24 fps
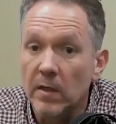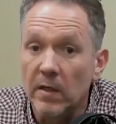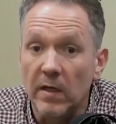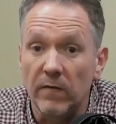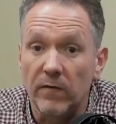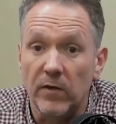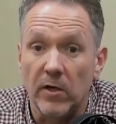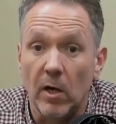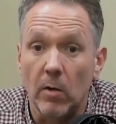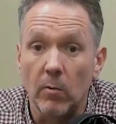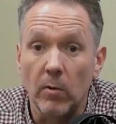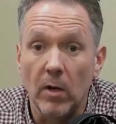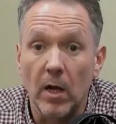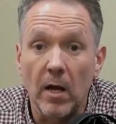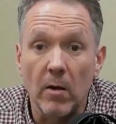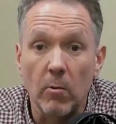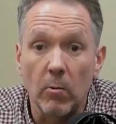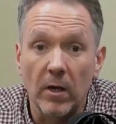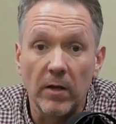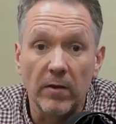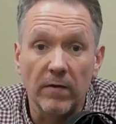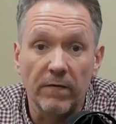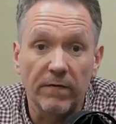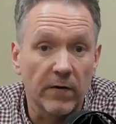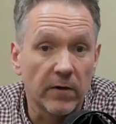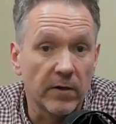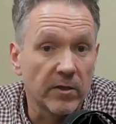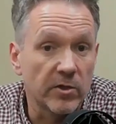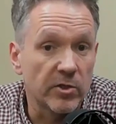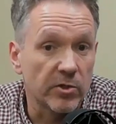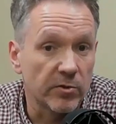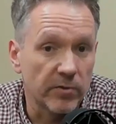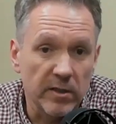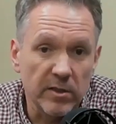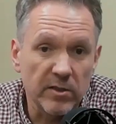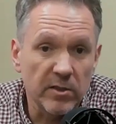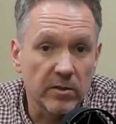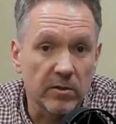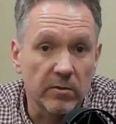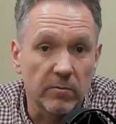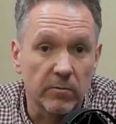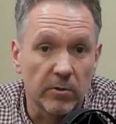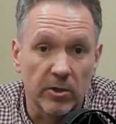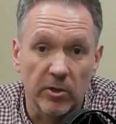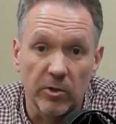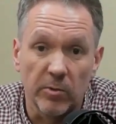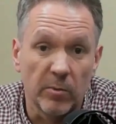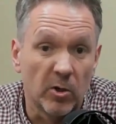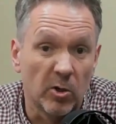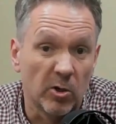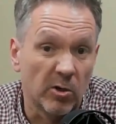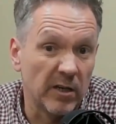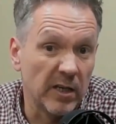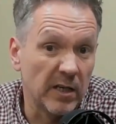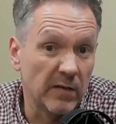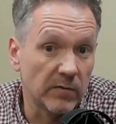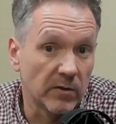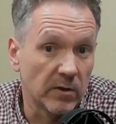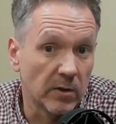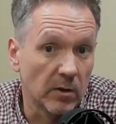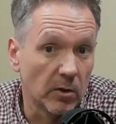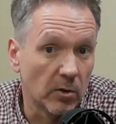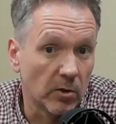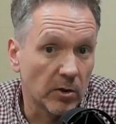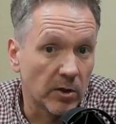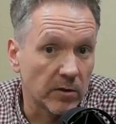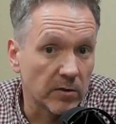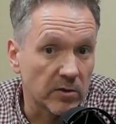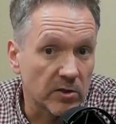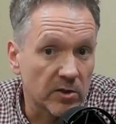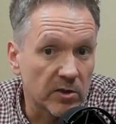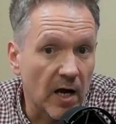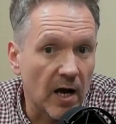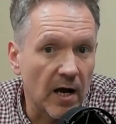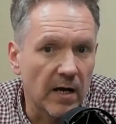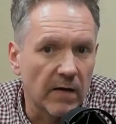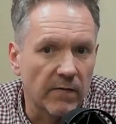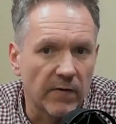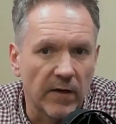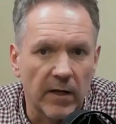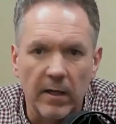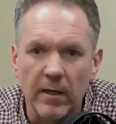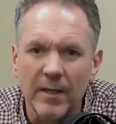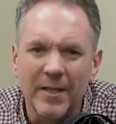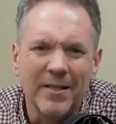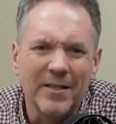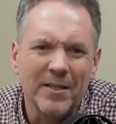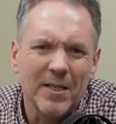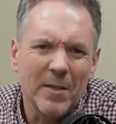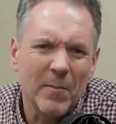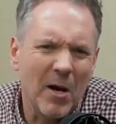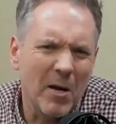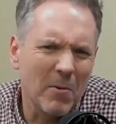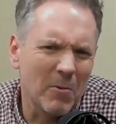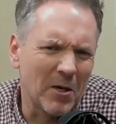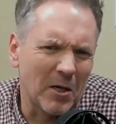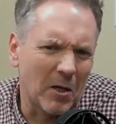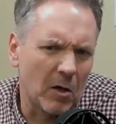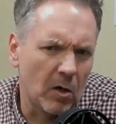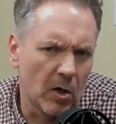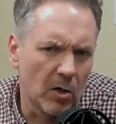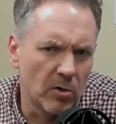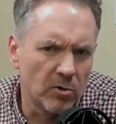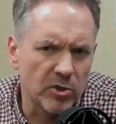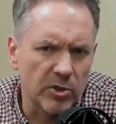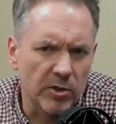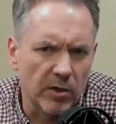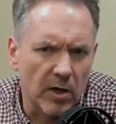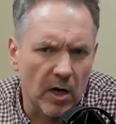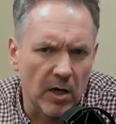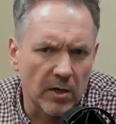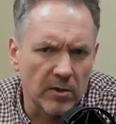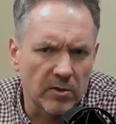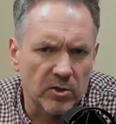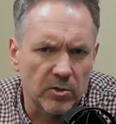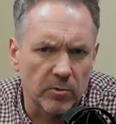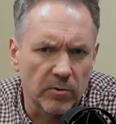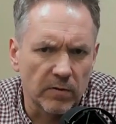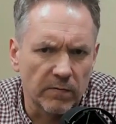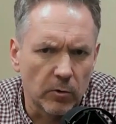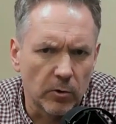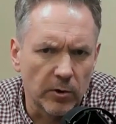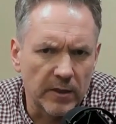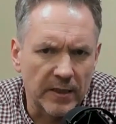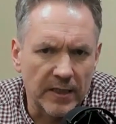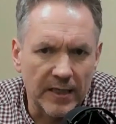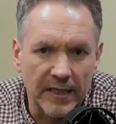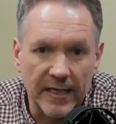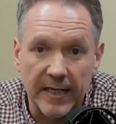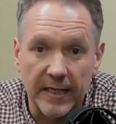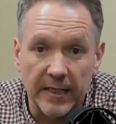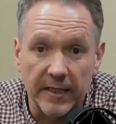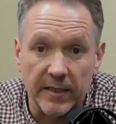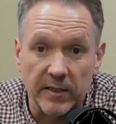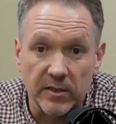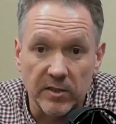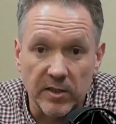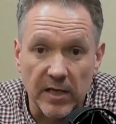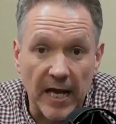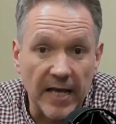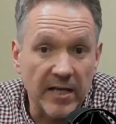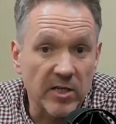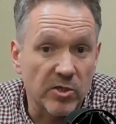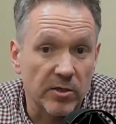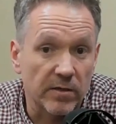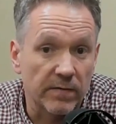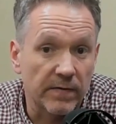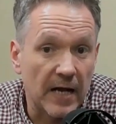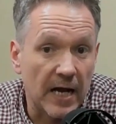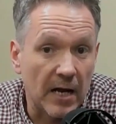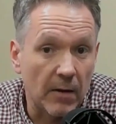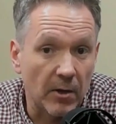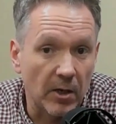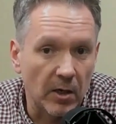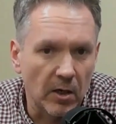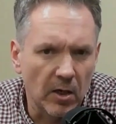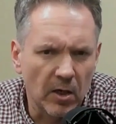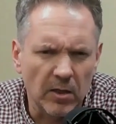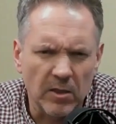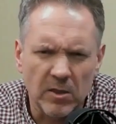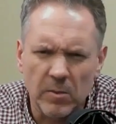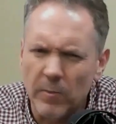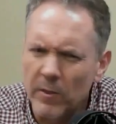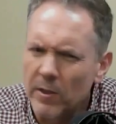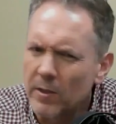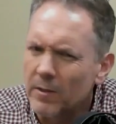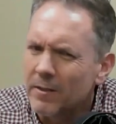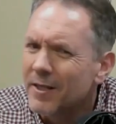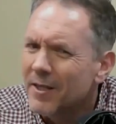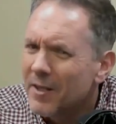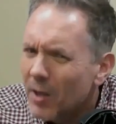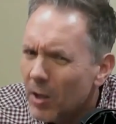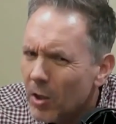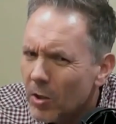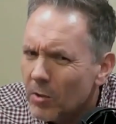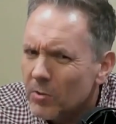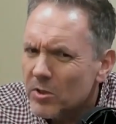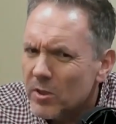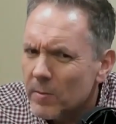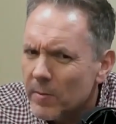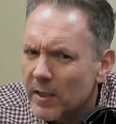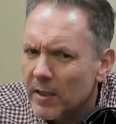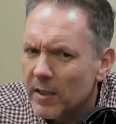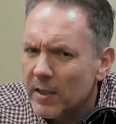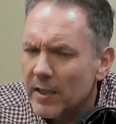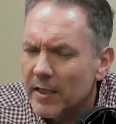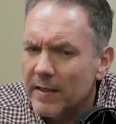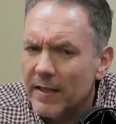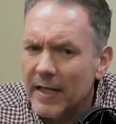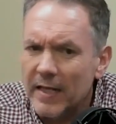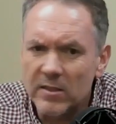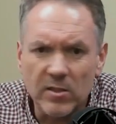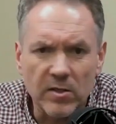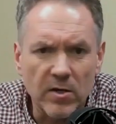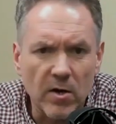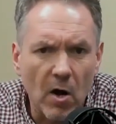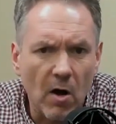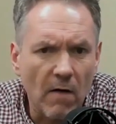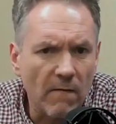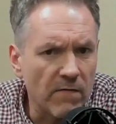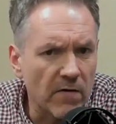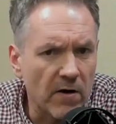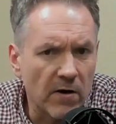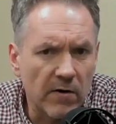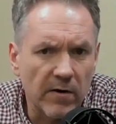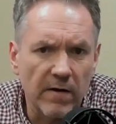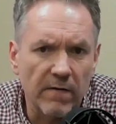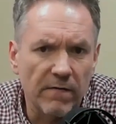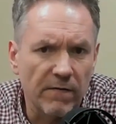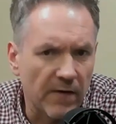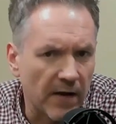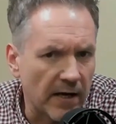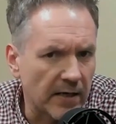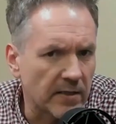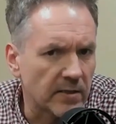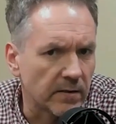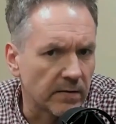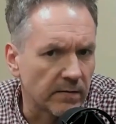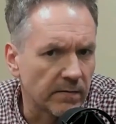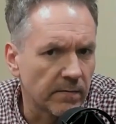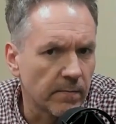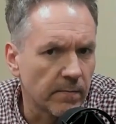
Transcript: If you don't like where the furniture is in the room or even the look and style of it, you might want to close your eyes to avoid the hideous nature of how it looks, but ultimately that's not very effective.